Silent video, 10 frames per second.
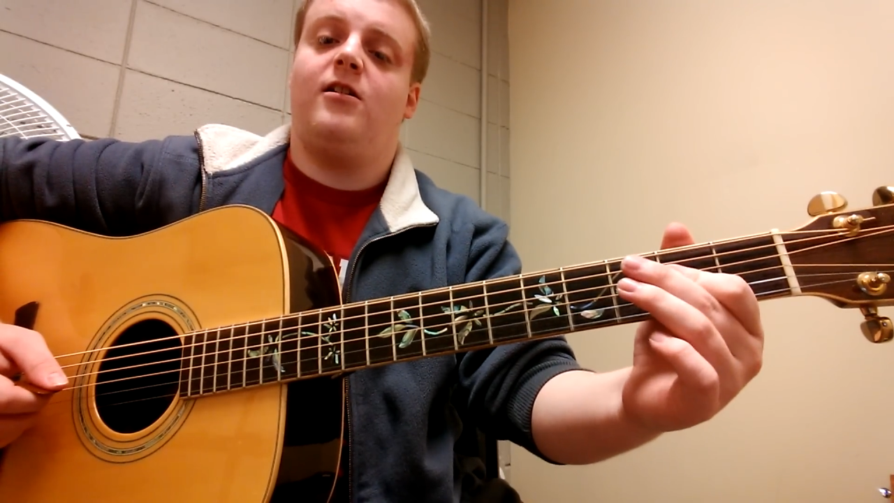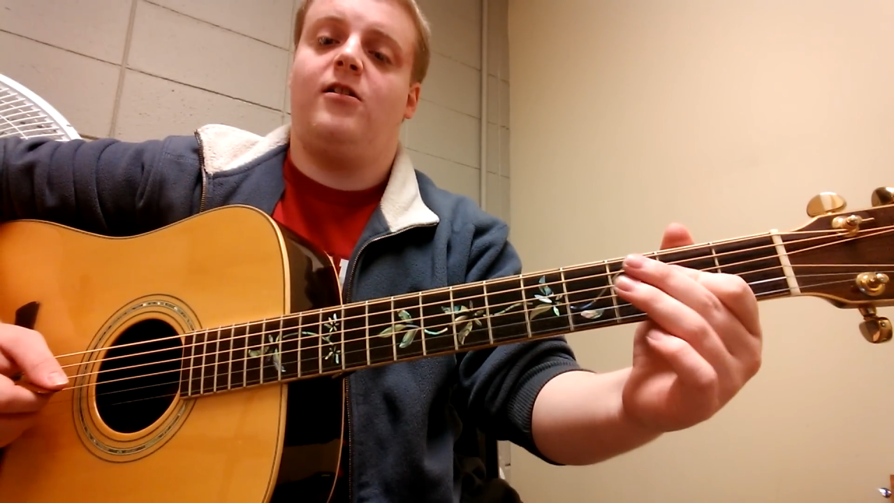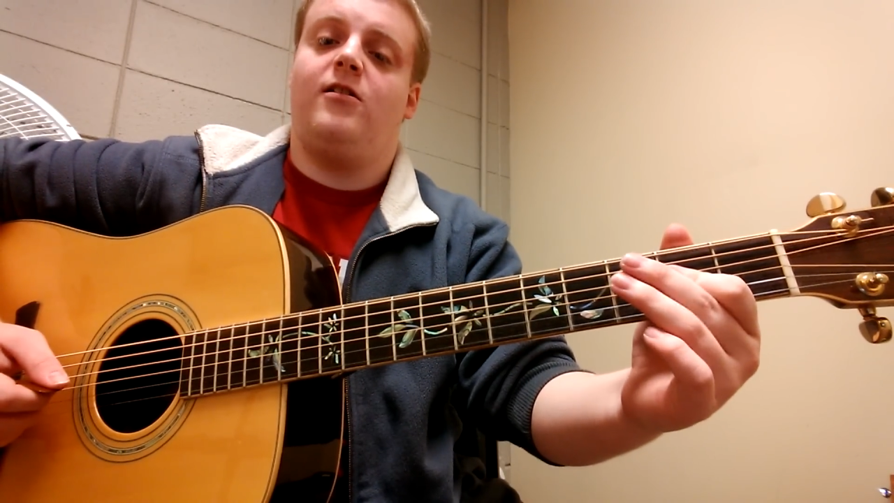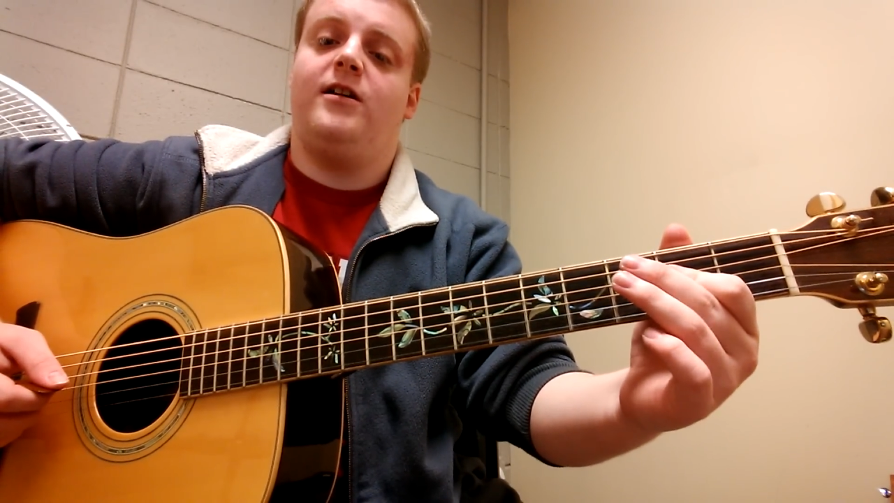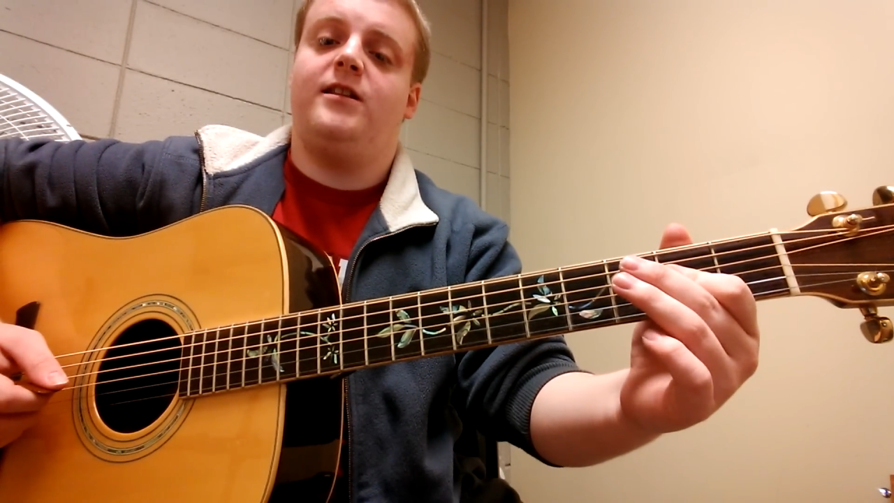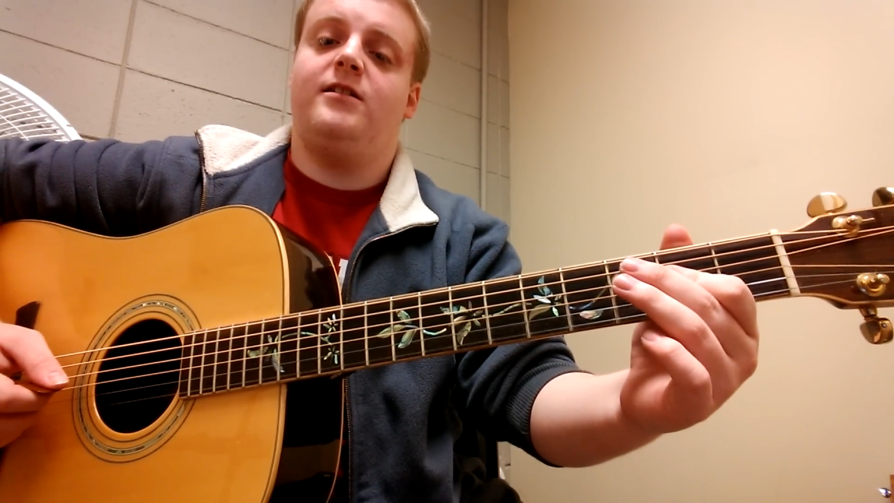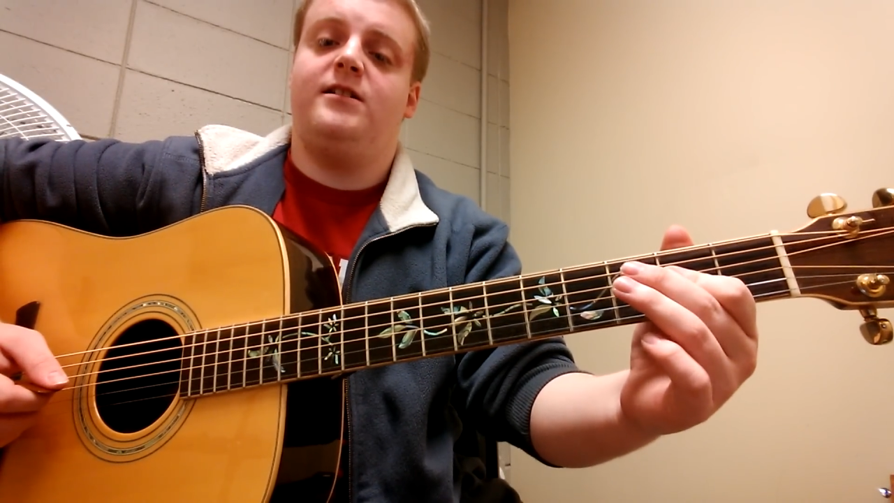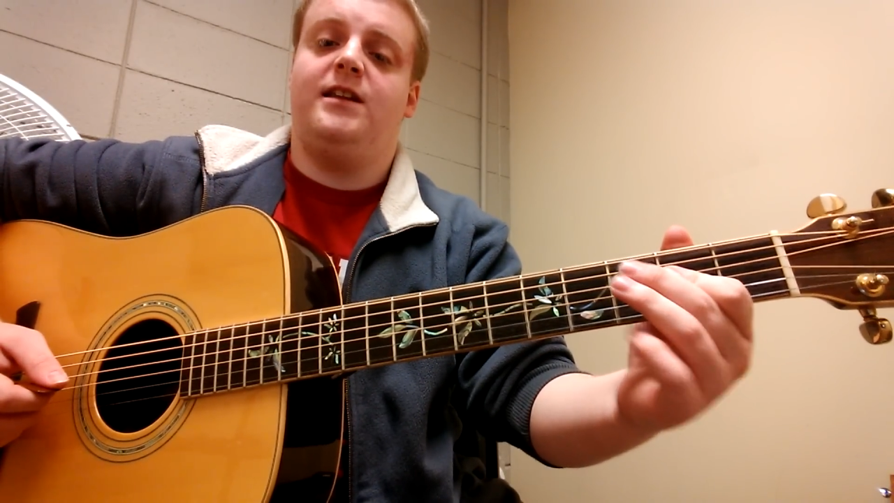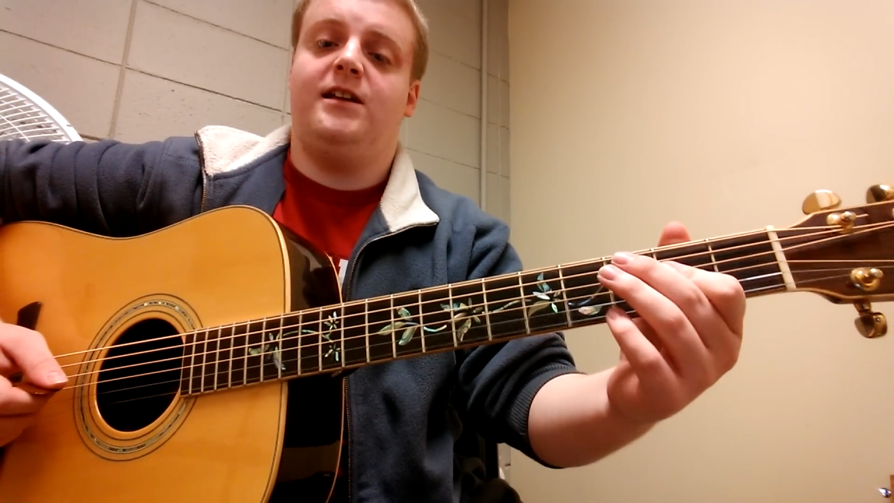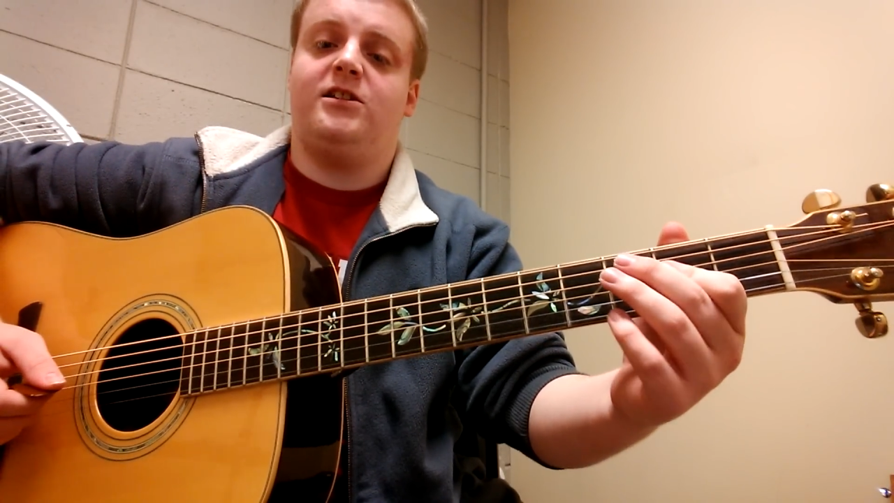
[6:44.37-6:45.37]
on the
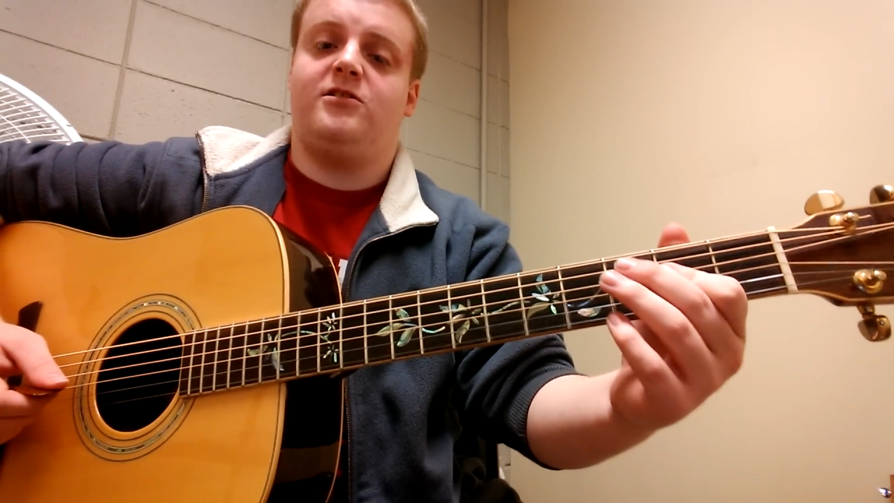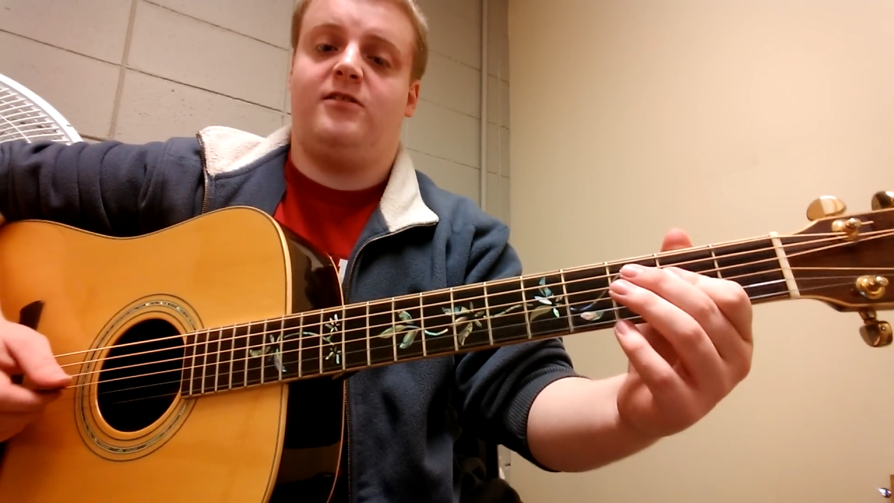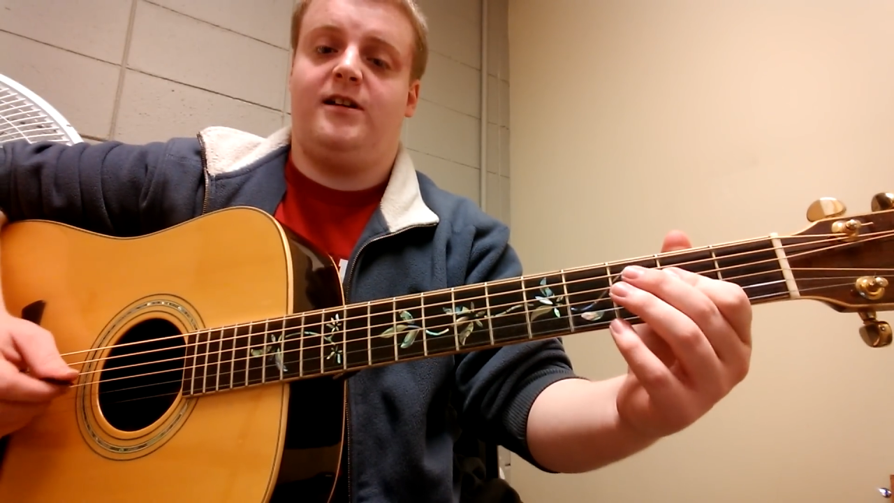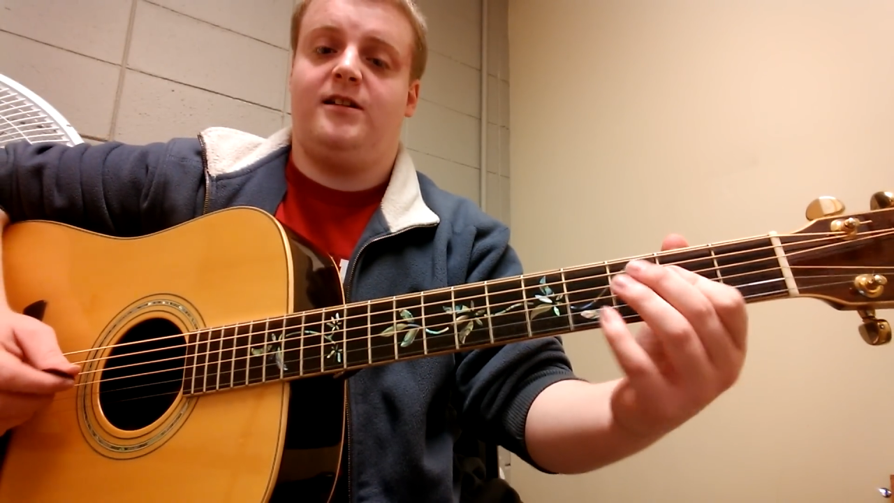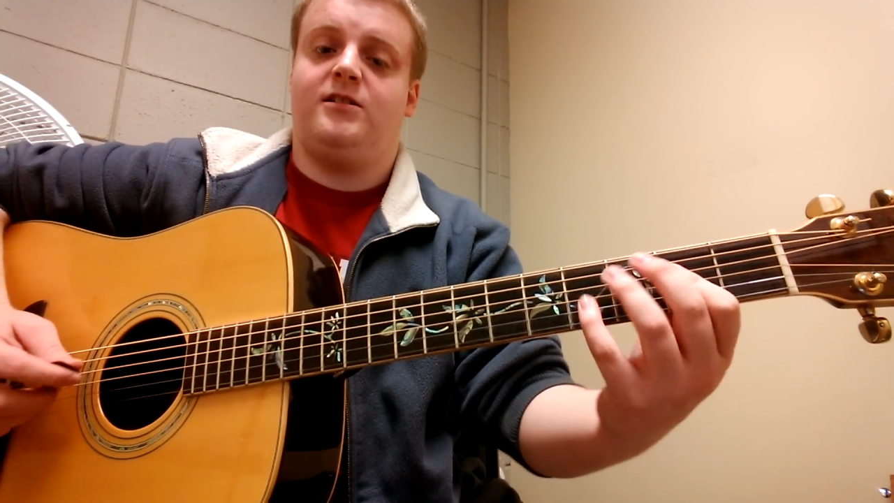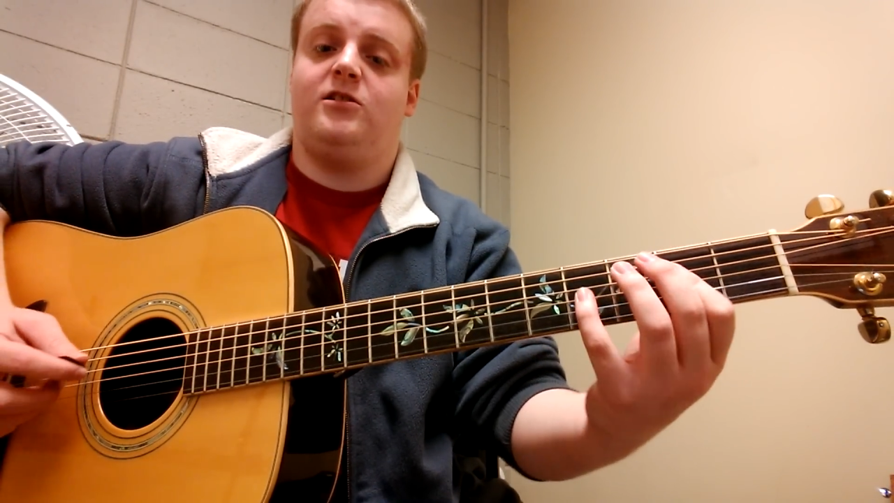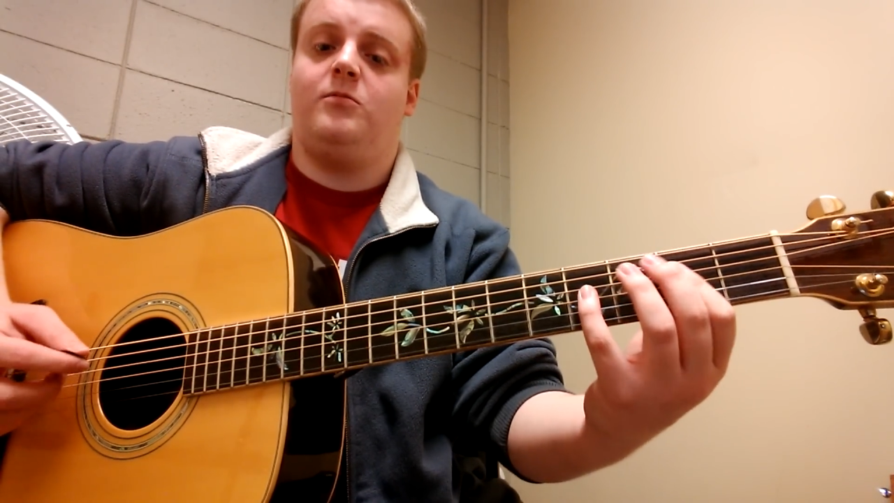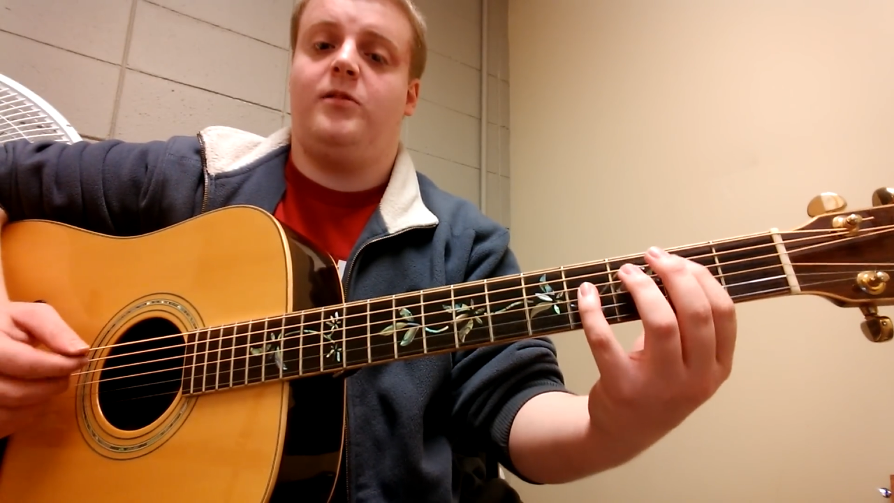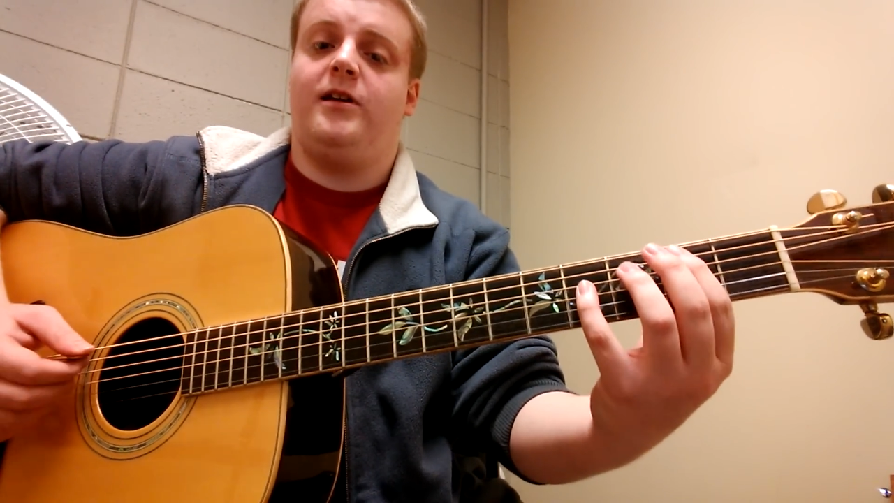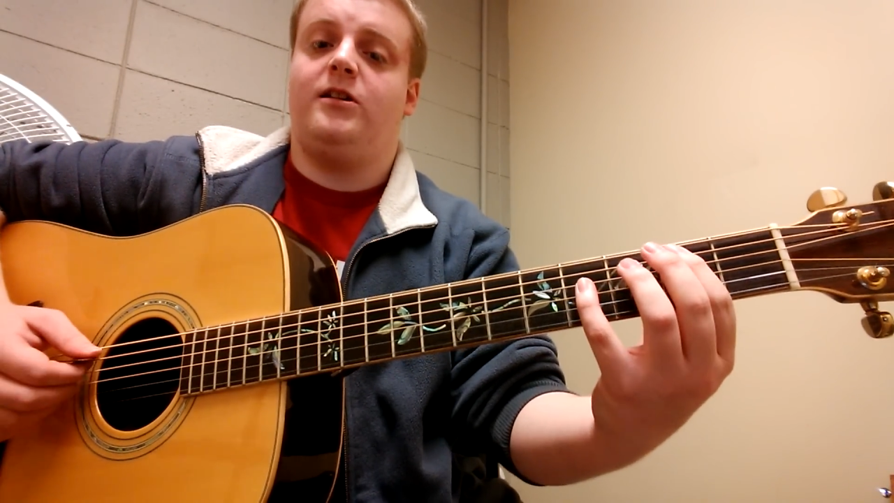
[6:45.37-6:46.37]
D string. So
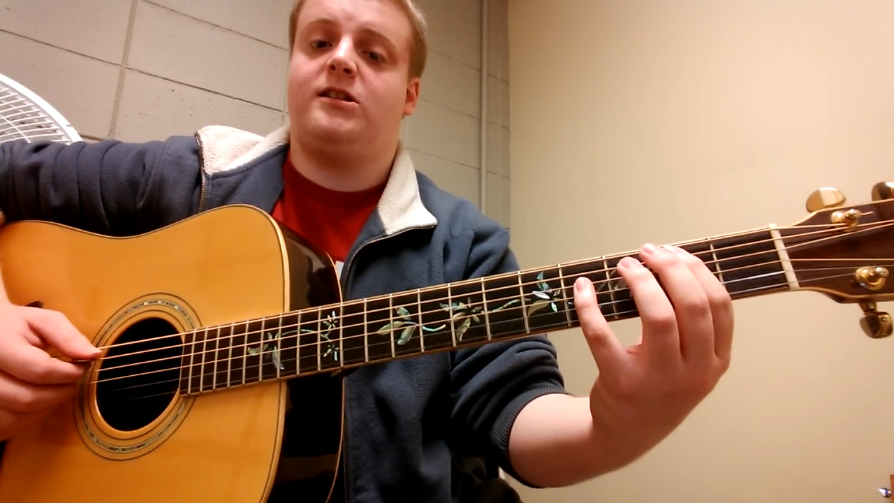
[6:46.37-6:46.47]
played